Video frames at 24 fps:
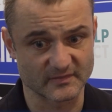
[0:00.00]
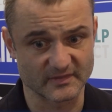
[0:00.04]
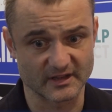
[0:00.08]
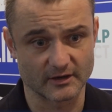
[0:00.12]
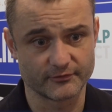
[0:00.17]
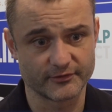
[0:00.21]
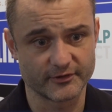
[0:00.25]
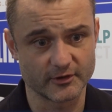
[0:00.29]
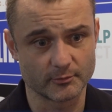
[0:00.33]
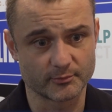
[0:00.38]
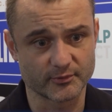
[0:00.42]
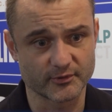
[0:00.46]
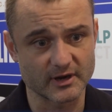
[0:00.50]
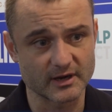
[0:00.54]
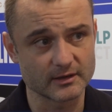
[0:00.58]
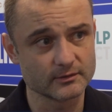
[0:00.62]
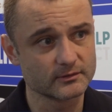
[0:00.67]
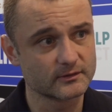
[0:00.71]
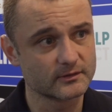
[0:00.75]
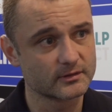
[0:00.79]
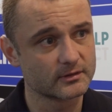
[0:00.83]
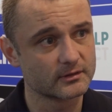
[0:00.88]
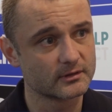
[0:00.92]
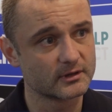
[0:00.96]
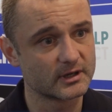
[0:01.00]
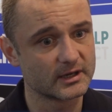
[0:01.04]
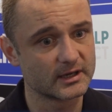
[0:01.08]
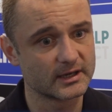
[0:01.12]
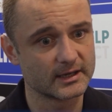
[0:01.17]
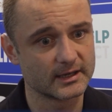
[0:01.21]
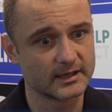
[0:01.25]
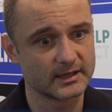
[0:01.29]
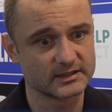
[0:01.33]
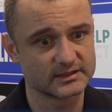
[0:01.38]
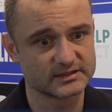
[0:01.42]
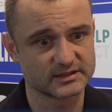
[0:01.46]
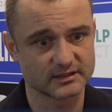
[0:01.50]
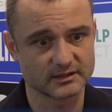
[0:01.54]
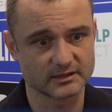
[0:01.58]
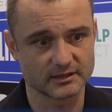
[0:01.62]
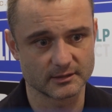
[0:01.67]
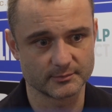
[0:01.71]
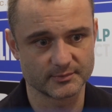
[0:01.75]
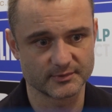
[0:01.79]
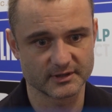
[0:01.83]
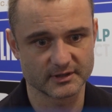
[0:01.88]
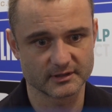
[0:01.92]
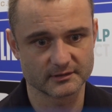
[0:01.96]
I feel proud. It's a
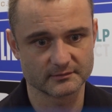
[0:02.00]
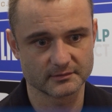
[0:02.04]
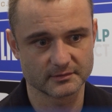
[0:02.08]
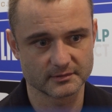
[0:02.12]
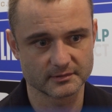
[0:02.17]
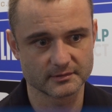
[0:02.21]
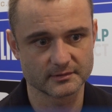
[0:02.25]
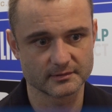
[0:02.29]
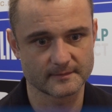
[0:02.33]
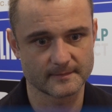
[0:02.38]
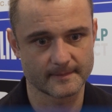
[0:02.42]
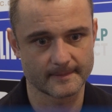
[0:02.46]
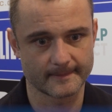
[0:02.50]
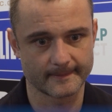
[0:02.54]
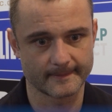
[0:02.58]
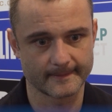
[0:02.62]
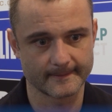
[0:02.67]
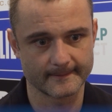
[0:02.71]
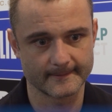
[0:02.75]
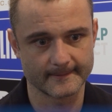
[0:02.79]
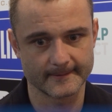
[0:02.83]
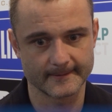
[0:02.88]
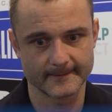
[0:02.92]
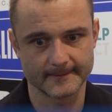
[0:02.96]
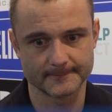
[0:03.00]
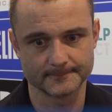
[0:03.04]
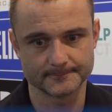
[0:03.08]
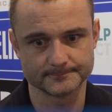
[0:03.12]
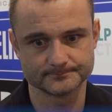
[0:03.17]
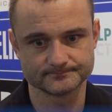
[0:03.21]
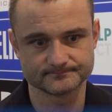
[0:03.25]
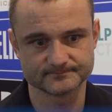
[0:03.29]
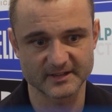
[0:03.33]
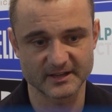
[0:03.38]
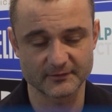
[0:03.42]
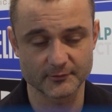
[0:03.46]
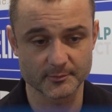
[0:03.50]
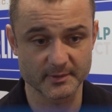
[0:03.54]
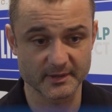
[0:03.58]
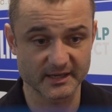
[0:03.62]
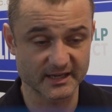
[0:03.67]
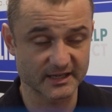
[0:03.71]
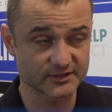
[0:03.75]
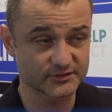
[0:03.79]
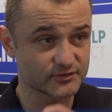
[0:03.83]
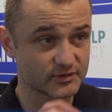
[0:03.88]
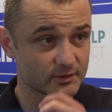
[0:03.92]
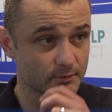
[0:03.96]
club that I have a big
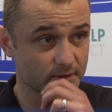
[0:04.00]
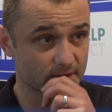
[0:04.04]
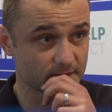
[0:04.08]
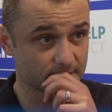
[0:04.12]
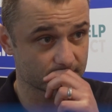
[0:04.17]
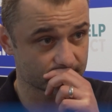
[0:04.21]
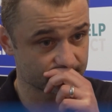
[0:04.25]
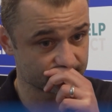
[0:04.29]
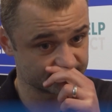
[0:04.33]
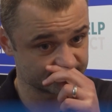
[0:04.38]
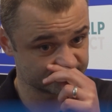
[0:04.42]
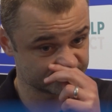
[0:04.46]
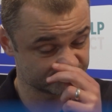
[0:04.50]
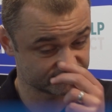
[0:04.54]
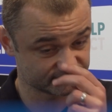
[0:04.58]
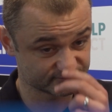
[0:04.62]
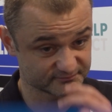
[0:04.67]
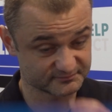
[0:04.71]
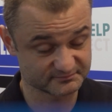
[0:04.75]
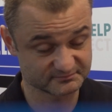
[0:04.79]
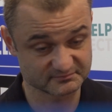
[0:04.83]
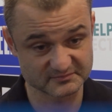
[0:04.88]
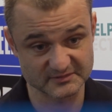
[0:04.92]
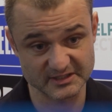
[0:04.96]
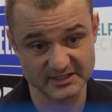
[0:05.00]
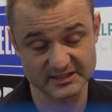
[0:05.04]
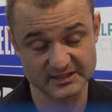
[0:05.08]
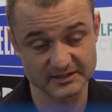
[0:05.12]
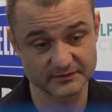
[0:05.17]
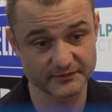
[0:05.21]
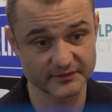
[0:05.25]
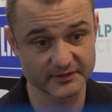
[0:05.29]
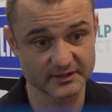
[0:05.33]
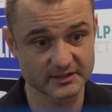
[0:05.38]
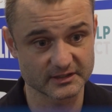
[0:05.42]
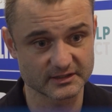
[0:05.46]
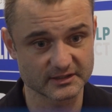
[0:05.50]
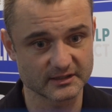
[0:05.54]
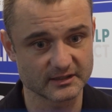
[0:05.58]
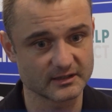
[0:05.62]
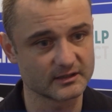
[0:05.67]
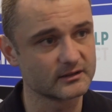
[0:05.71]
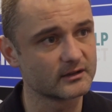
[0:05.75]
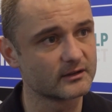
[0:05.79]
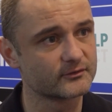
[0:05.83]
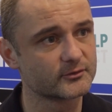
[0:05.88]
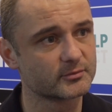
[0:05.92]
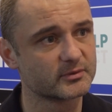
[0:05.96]
history with. I had affinity. I
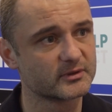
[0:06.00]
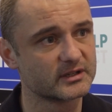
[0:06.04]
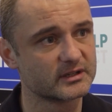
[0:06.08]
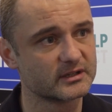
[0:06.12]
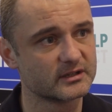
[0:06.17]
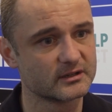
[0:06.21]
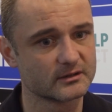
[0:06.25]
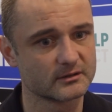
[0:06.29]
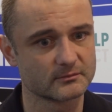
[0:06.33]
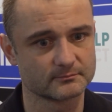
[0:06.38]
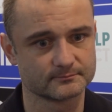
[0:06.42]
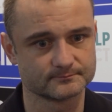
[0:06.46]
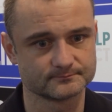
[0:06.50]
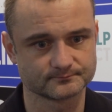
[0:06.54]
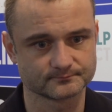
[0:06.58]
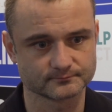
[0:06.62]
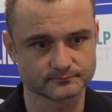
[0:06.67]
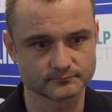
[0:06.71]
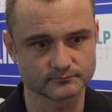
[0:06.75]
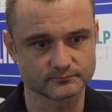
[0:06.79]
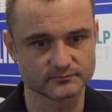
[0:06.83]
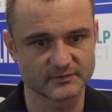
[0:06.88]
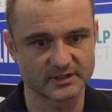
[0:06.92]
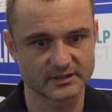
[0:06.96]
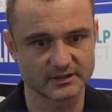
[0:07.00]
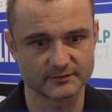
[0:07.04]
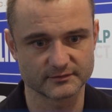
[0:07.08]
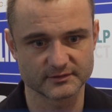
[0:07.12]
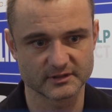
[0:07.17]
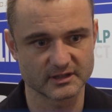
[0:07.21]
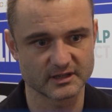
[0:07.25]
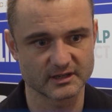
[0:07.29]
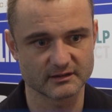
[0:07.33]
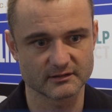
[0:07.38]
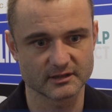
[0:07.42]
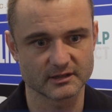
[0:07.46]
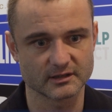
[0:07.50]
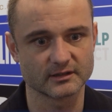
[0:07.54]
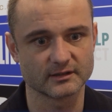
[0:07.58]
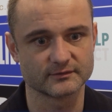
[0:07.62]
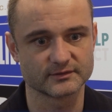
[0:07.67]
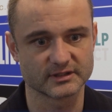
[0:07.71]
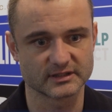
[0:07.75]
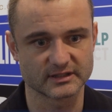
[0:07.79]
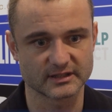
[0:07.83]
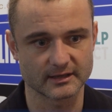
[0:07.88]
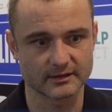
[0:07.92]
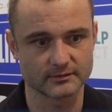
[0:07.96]
loved playing here. I loved the area. I
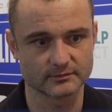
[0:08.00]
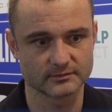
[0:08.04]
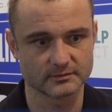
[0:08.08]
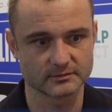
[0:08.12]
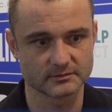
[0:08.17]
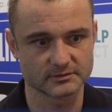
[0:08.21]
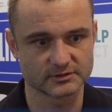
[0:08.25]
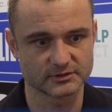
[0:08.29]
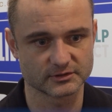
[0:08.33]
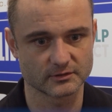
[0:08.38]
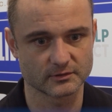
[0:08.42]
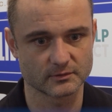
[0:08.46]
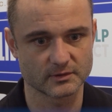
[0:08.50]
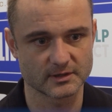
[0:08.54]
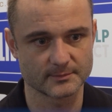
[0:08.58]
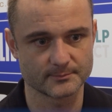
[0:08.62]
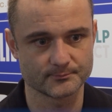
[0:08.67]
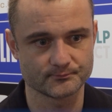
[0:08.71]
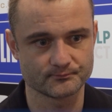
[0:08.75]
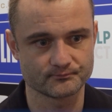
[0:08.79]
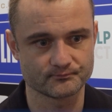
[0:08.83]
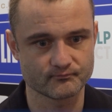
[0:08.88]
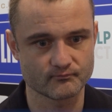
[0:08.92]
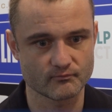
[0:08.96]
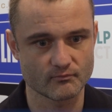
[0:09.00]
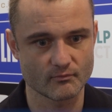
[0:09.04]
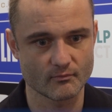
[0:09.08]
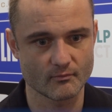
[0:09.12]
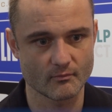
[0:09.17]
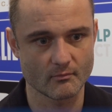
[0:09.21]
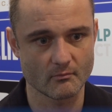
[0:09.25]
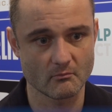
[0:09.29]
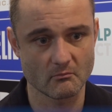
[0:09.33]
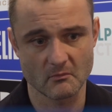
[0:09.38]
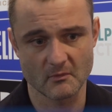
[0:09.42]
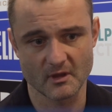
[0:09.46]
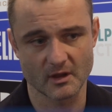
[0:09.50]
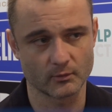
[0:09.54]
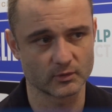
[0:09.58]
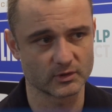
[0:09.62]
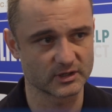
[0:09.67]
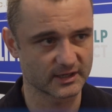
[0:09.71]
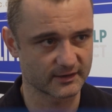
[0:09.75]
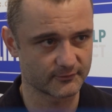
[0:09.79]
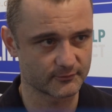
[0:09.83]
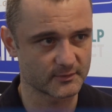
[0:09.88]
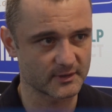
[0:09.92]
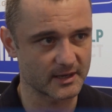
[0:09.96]
loved the town. So I want
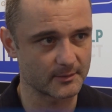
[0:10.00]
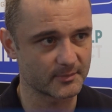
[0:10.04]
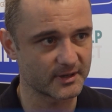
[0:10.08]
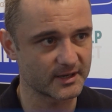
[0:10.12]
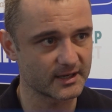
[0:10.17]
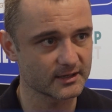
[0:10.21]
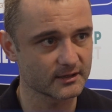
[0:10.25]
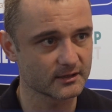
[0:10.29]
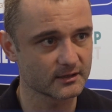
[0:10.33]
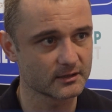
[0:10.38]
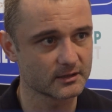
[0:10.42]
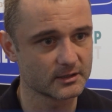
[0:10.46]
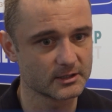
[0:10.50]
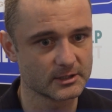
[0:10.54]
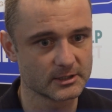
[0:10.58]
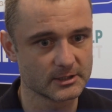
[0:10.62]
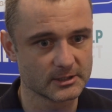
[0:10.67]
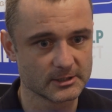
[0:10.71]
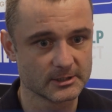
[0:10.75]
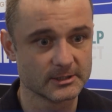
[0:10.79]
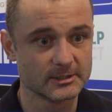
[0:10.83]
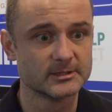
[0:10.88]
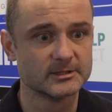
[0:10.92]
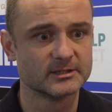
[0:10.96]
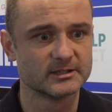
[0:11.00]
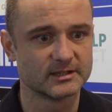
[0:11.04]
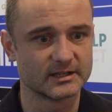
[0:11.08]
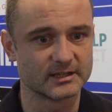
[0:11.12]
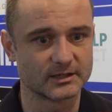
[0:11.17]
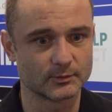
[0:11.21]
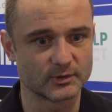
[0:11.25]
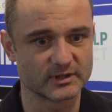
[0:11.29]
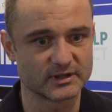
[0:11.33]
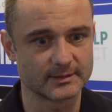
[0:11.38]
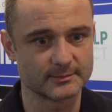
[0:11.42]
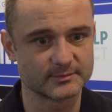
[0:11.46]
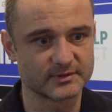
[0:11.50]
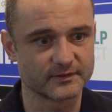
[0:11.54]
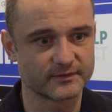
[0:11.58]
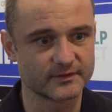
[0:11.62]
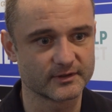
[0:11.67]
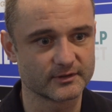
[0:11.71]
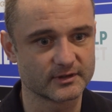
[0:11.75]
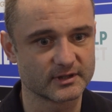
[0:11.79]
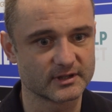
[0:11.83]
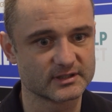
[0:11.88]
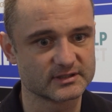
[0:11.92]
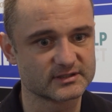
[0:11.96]
to give them that back. And I want them to
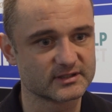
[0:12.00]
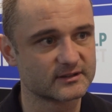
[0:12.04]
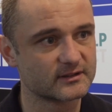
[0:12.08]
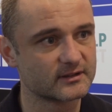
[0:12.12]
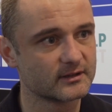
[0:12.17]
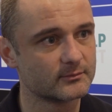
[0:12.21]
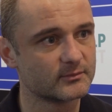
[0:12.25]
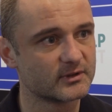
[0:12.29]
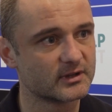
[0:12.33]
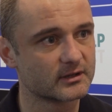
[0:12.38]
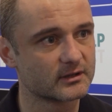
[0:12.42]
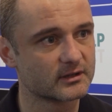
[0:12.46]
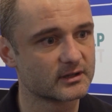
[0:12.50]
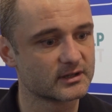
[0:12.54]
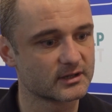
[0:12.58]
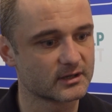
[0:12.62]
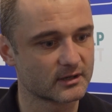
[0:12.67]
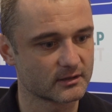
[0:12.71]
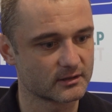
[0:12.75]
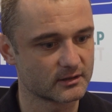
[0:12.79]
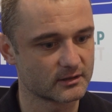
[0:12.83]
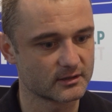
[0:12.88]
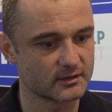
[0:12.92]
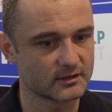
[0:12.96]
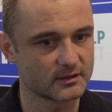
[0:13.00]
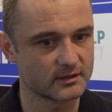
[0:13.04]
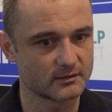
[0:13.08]
feel that there's a team there that they can